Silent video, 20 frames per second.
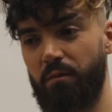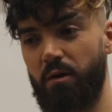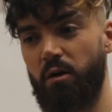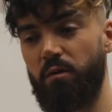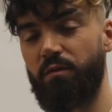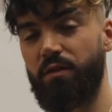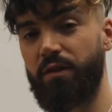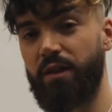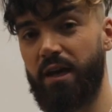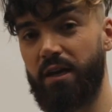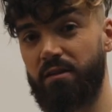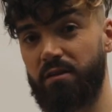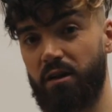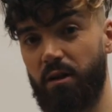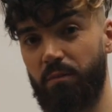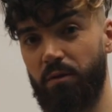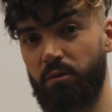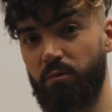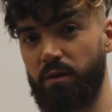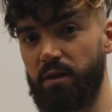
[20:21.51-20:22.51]
over the next
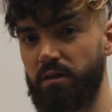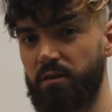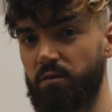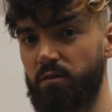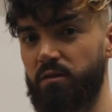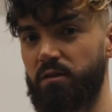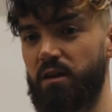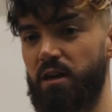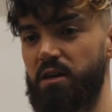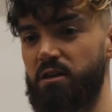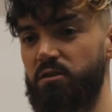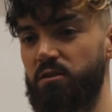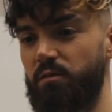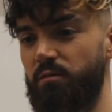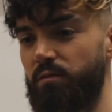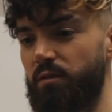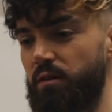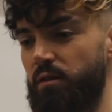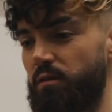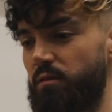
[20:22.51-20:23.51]
couple of weeks, so stay
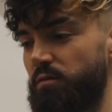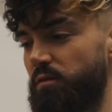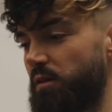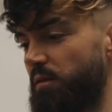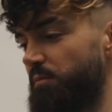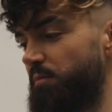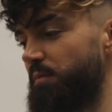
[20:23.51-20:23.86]
tuned for those.